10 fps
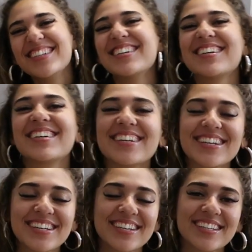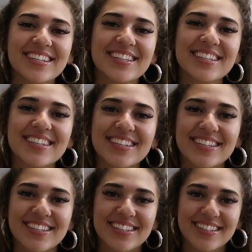
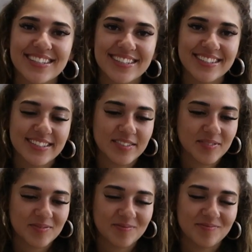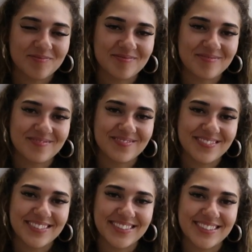
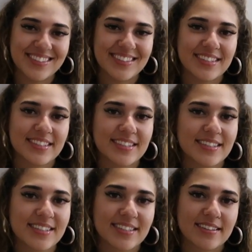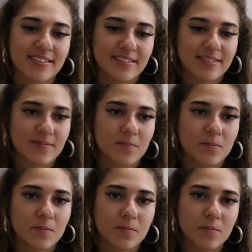(not speaking)